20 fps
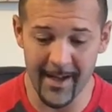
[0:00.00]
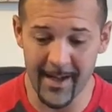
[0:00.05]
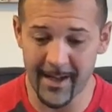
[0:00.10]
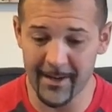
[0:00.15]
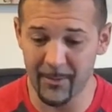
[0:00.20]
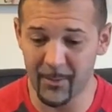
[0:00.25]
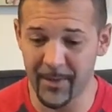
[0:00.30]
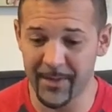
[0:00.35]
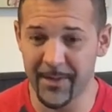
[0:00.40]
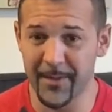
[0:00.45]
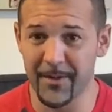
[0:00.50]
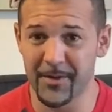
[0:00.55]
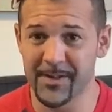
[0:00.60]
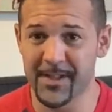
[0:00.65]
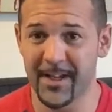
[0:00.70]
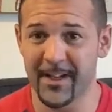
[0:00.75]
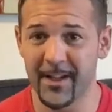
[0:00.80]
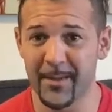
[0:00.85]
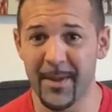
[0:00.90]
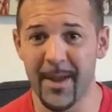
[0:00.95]
And within those
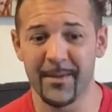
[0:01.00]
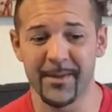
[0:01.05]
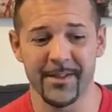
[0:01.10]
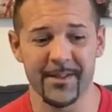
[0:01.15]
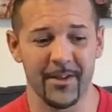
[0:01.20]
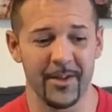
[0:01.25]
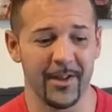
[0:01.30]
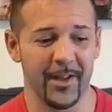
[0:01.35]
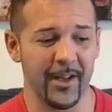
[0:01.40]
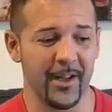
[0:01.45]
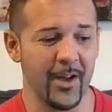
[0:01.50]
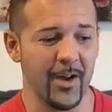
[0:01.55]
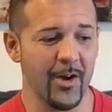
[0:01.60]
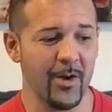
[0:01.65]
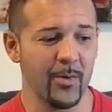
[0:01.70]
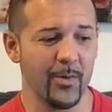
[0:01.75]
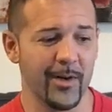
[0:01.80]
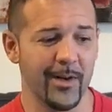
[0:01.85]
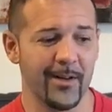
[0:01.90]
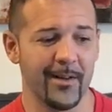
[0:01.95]
Ten Commandments, they're like,
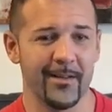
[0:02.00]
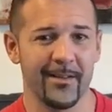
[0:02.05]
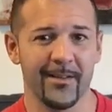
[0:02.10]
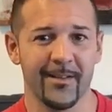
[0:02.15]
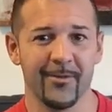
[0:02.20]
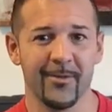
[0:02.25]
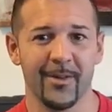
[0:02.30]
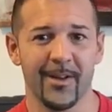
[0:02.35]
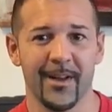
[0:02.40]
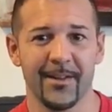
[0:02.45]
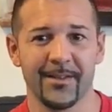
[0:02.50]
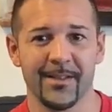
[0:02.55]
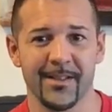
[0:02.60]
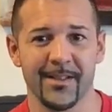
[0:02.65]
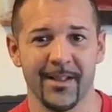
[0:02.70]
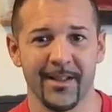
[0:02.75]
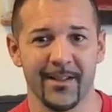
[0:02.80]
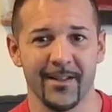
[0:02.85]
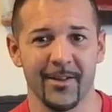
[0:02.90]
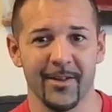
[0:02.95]
oh, well, I've
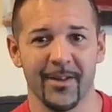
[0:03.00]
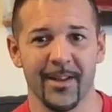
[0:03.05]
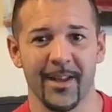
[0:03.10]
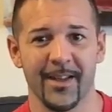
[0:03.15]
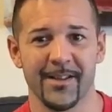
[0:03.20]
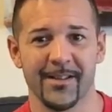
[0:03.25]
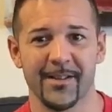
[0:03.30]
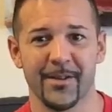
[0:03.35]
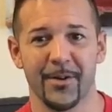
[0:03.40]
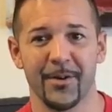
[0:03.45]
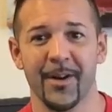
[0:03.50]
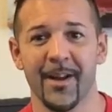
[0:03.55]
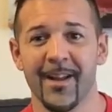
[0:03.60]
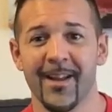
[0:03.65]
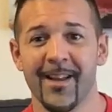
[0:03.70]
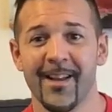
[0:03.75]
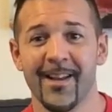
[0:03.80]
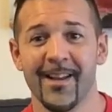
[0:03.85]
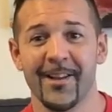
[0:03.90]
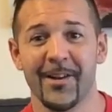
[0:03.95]
sinned. Okay, so,
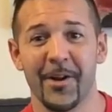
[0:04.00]
you